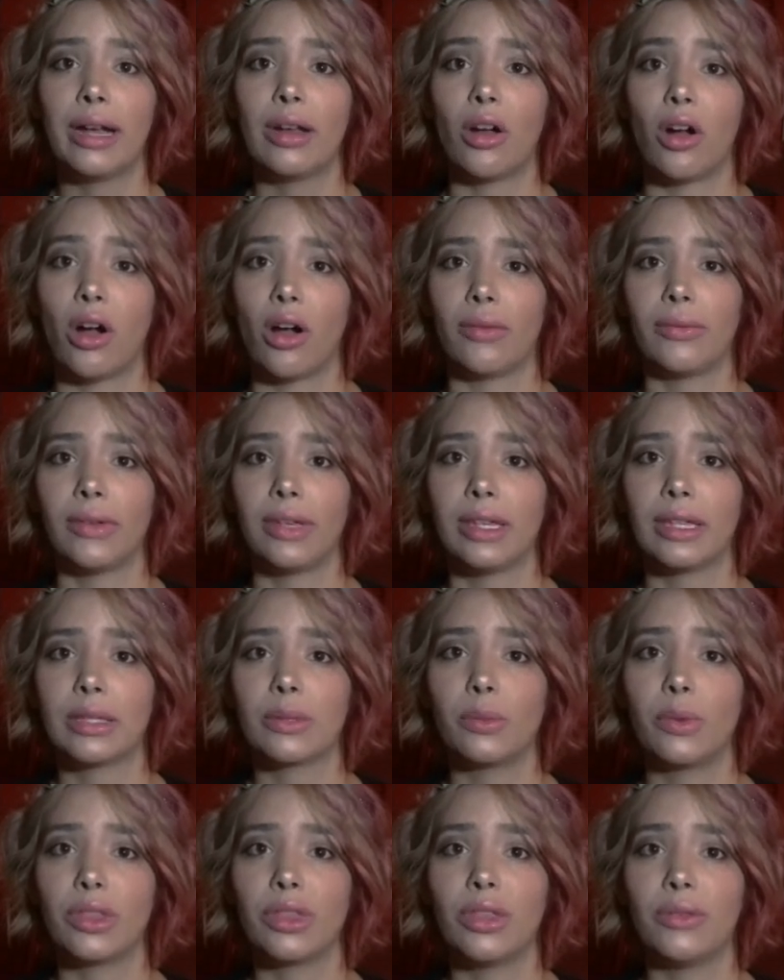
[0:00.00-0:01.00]
office
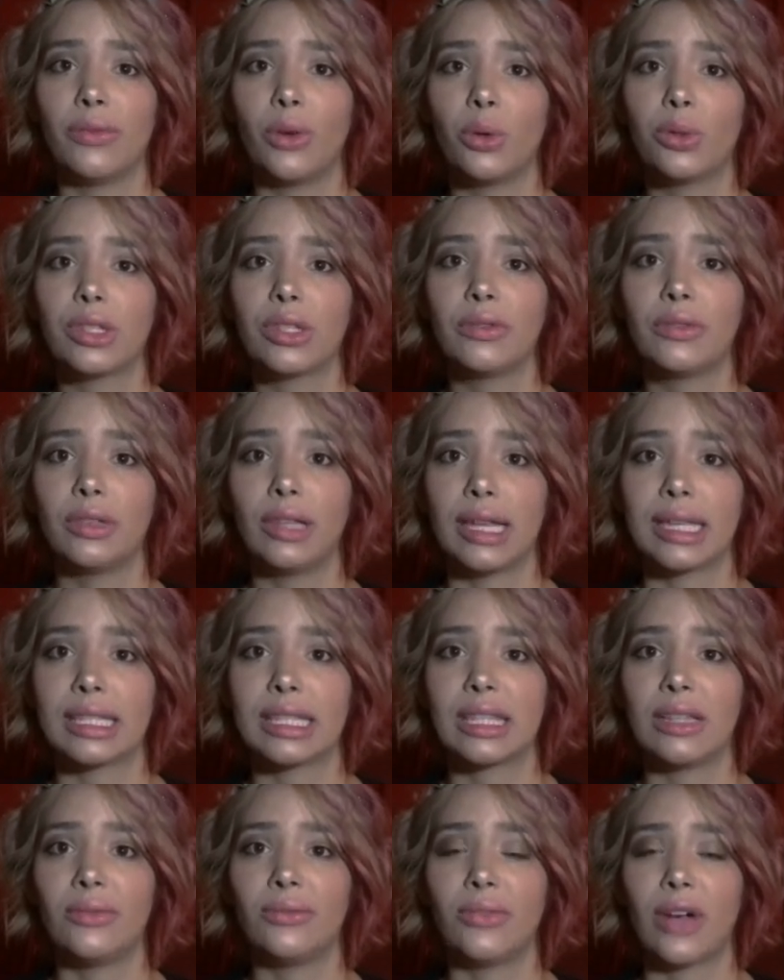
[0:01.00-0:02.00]
with the votes of less
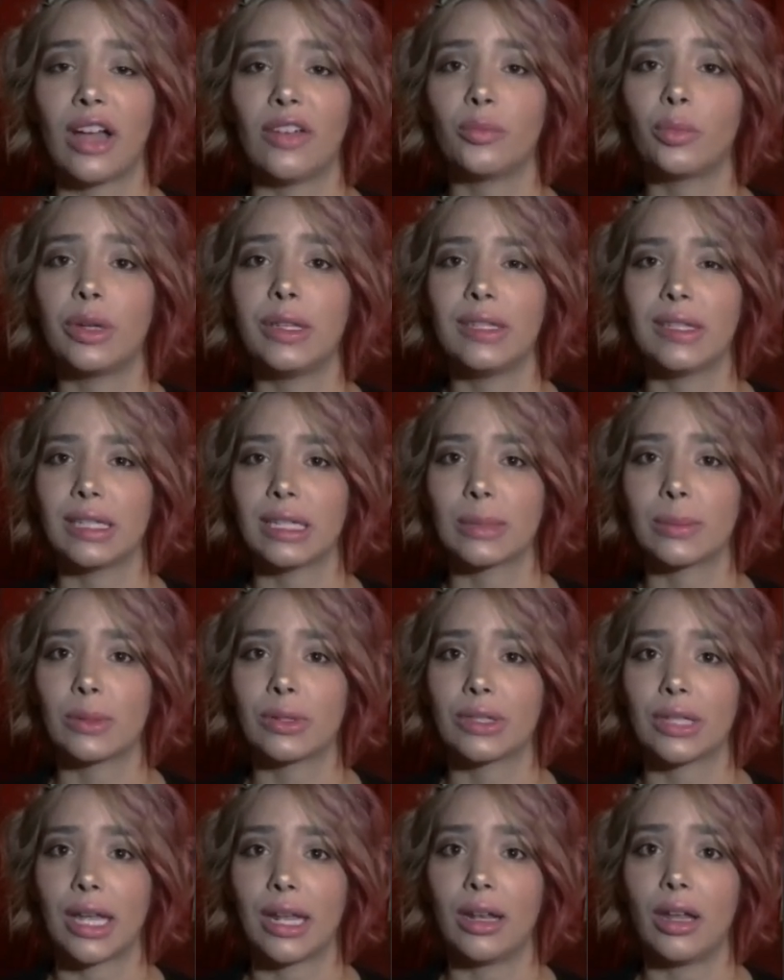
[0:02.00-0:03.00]
than
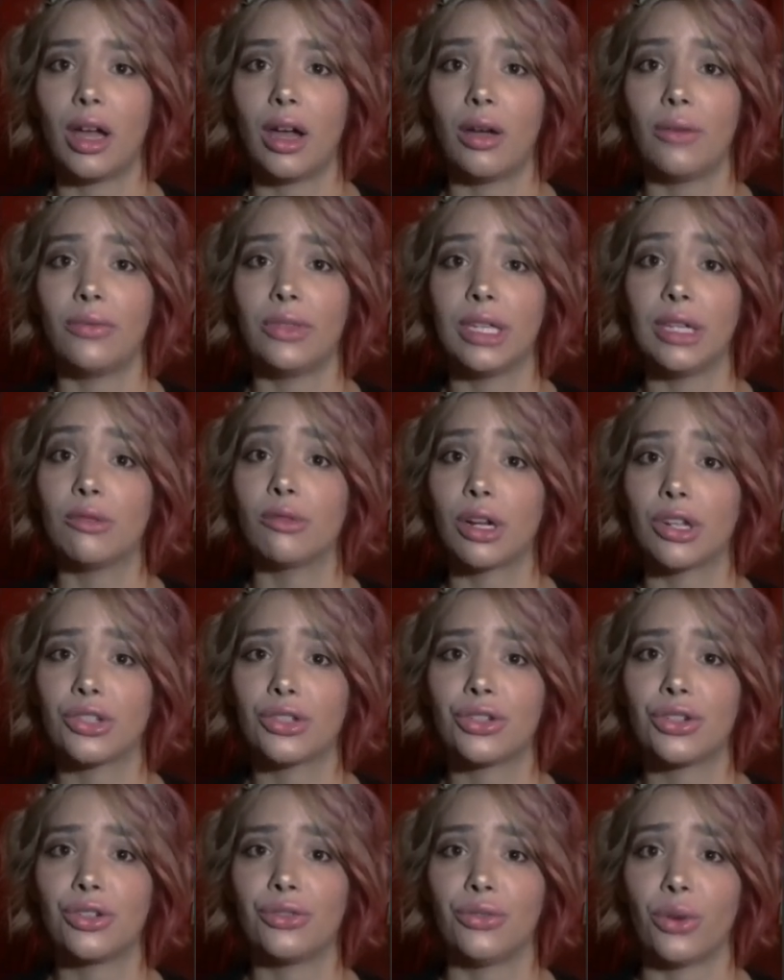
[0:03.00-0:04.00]
5.6% of the
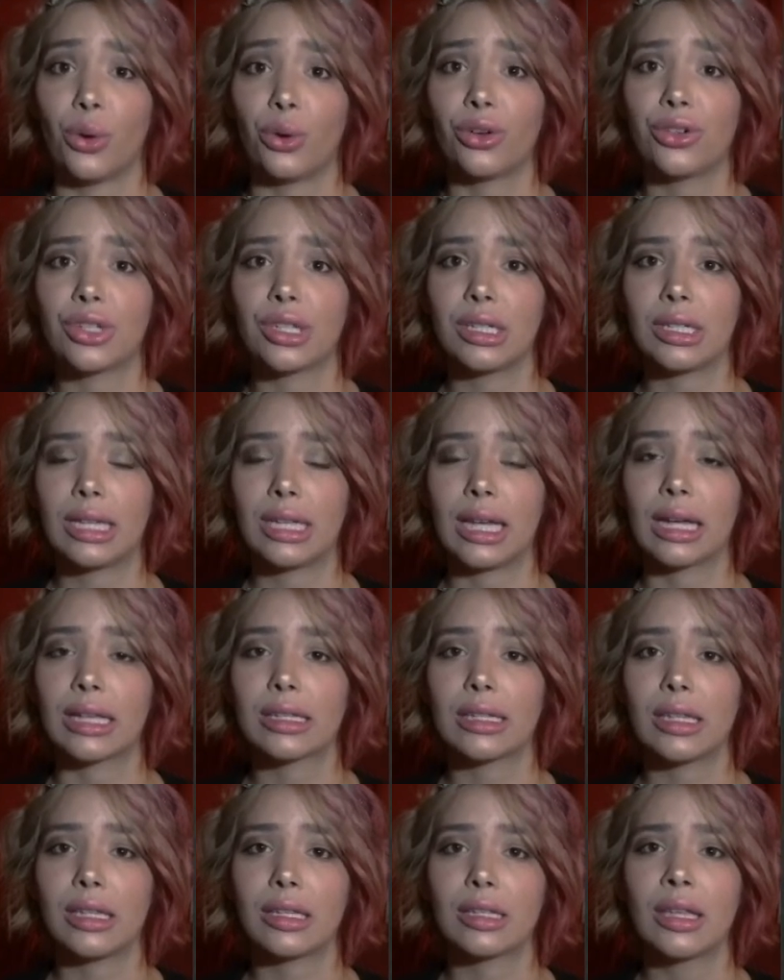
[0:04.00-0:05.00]
registered voters in
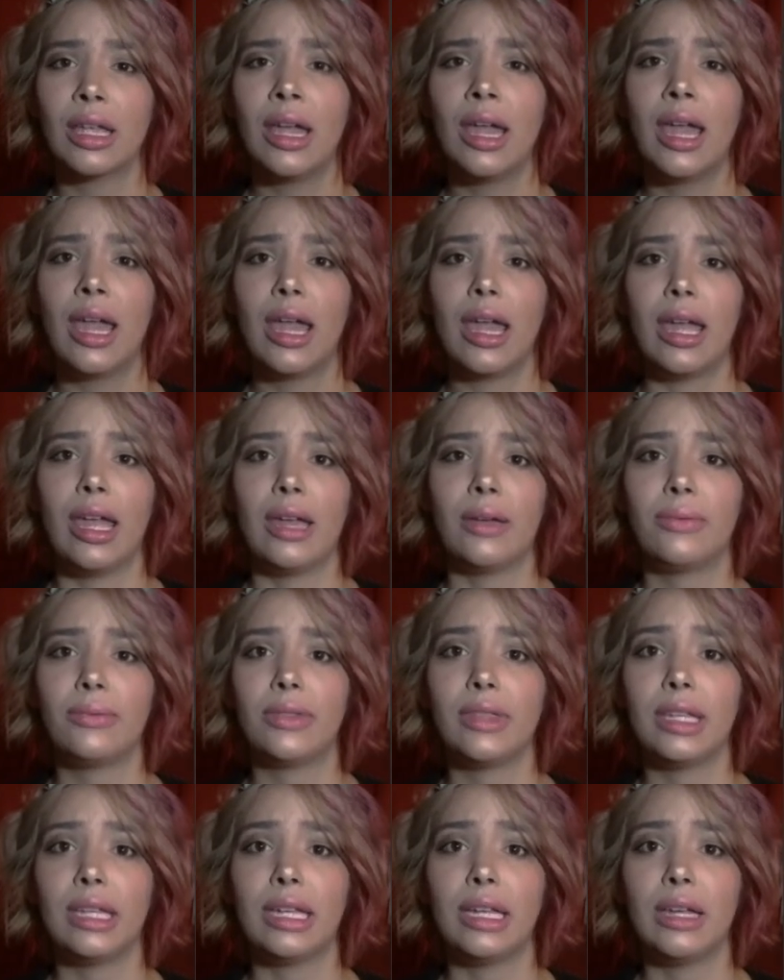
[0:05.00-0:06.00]
Texas if
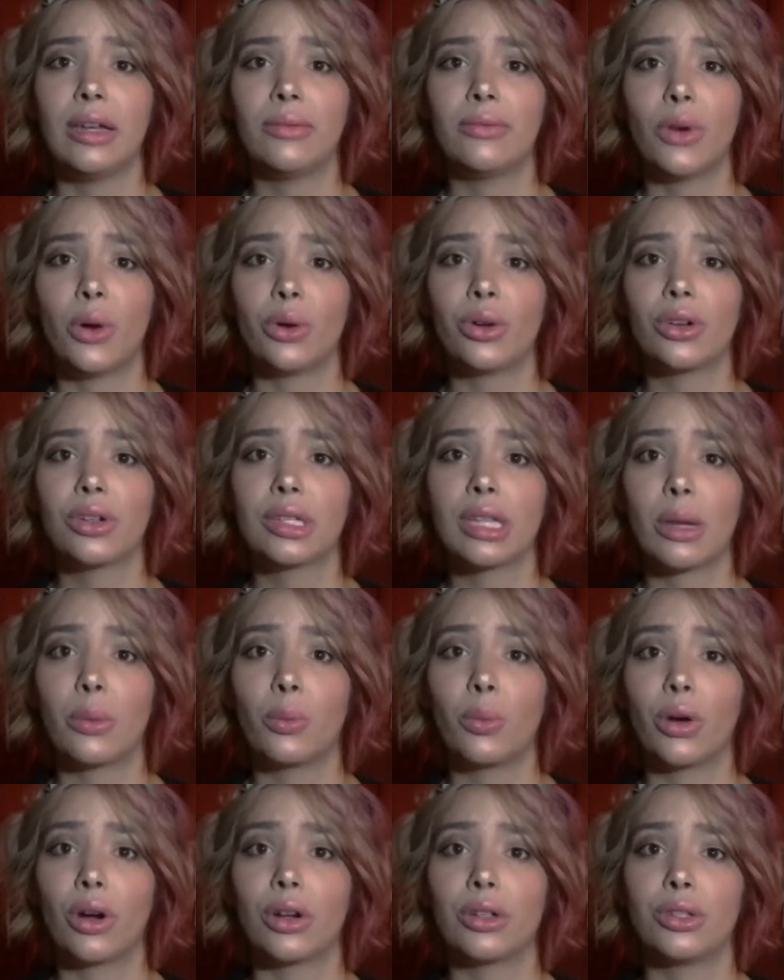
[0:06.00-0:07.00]
the voters
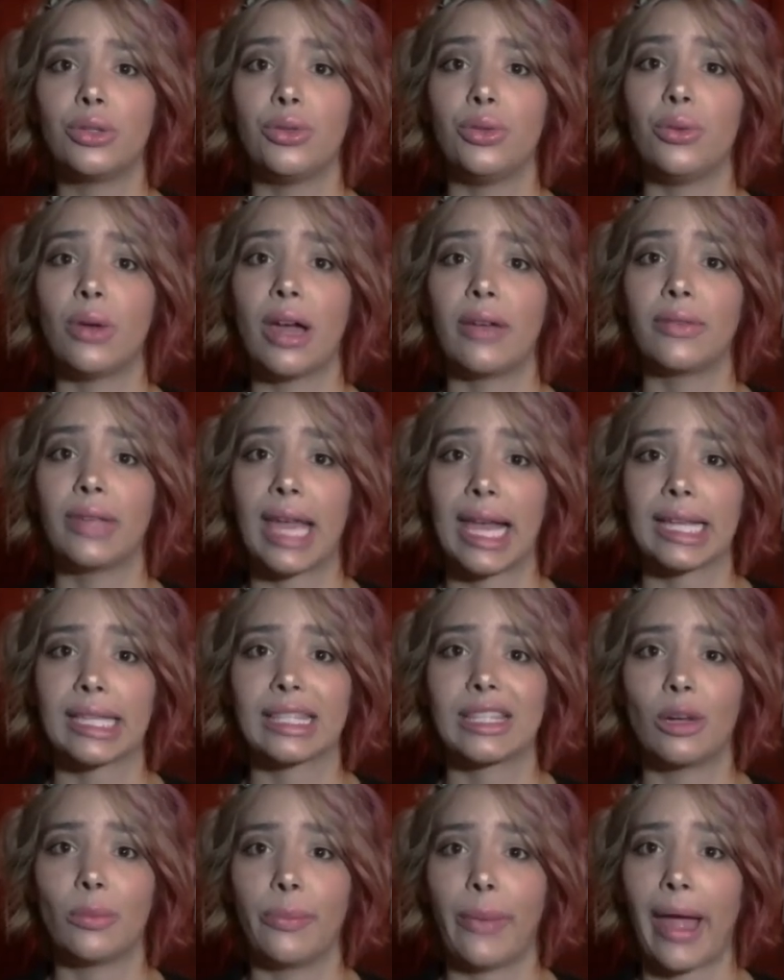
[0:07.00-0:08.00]
were to have cast
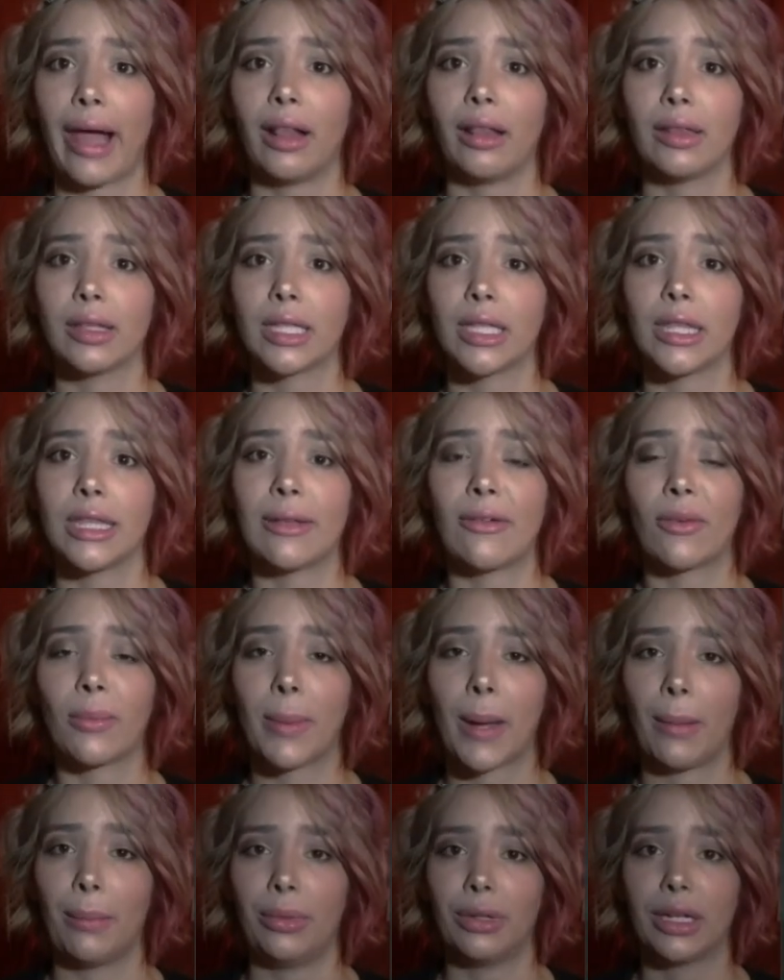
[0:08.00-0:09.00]
their ballots in the
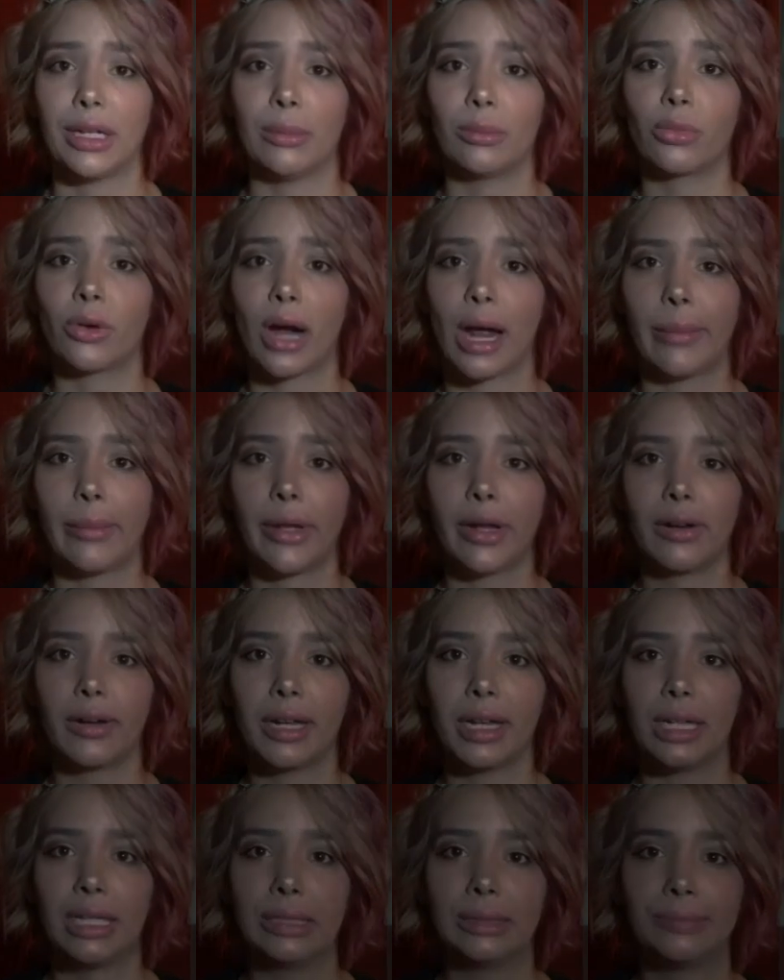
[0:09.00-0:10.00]
Republican primary.